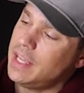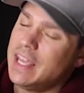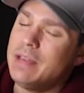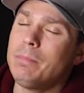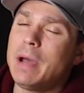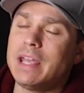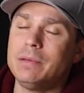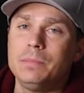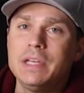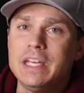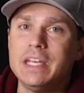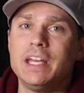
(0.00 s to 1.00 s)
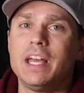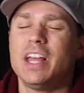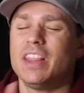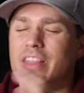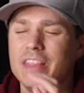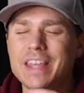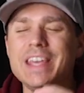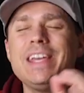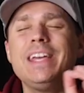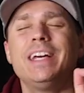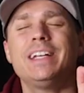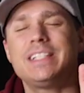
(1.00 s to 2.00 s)
it might be
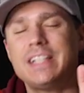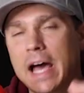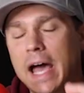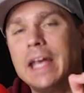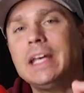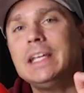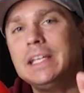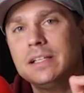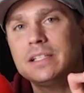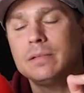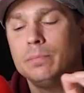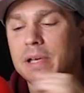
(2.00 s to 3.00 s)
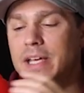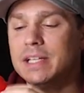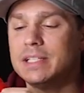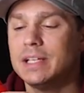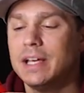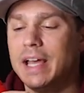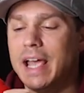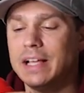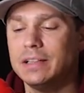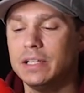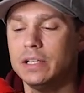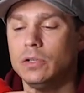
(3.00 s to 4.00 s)
the tiniest bit
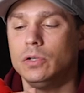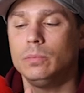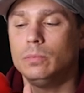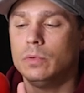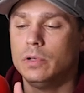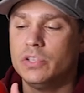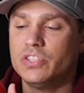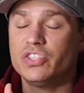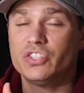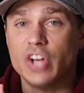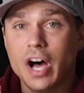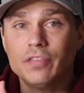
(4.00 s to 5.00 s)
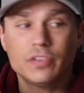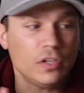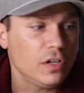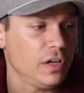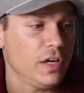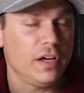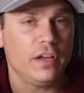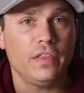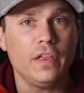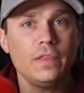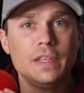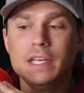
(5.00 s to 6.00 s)
a little softer
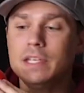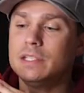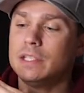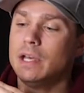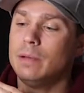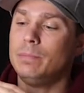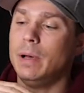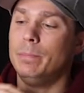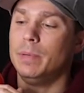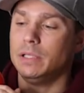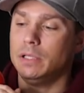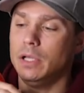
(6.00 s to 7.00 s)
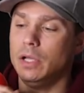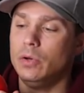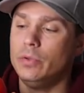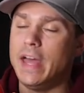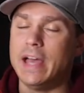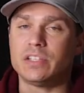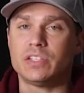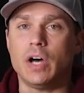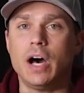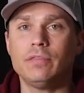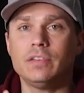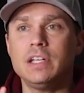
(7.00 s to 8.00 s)
than these, but below that
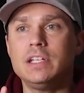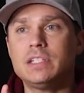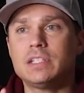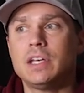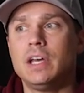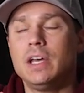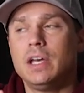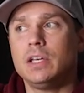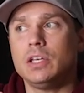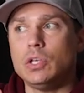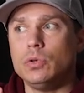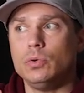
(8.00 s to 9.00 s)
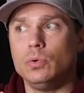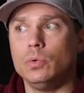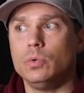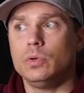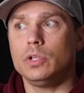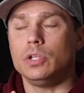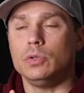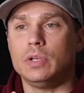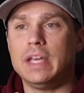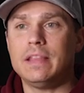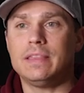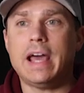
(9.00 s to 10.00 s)
softness, you
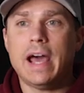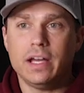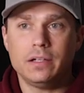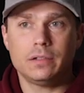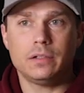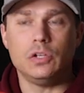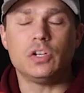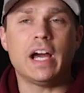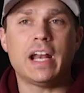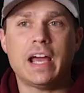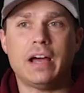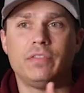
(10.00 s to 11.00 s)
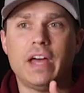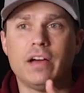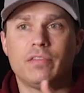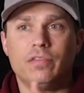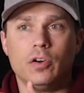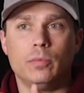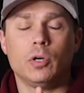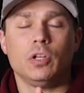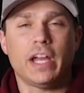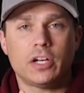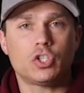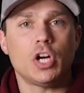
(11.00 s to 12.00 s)
get that, you kind of have that firmer,
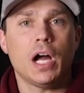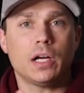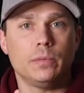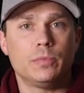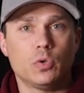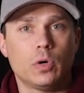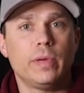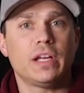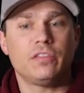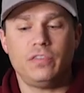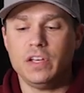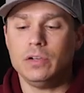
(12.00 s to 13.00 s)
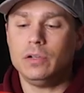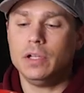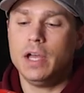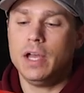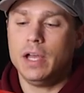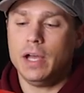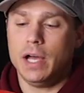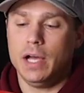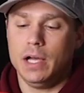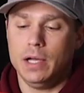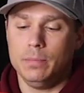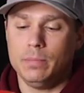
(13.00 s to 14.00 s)
like shock absorbing feel.
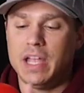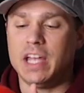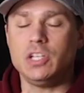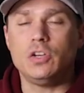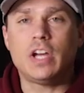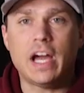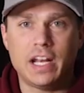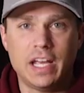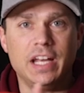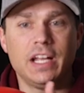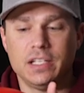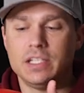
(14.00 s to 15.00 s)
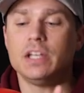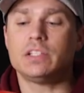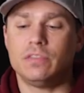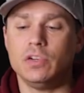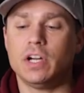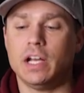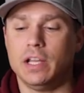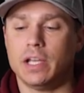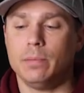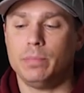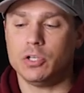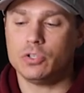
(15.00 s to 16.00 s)
And you kind of, and it does feel kind of
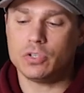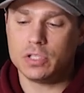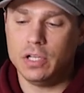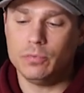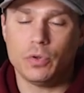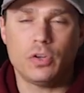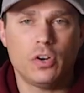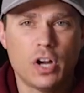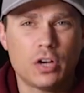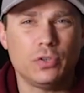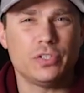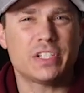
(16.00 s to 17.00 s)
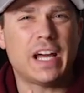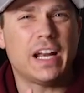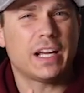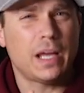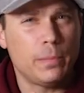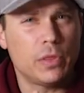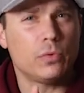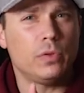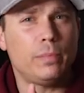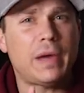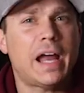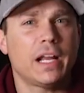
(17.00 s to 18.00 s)
like a puncher's glove where your knuckles kind of coming through
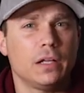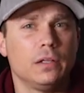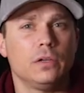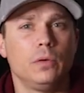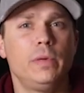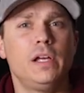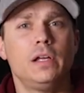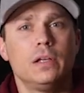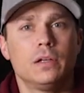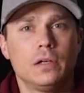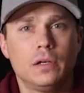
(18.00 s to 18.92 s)
the padding a little bit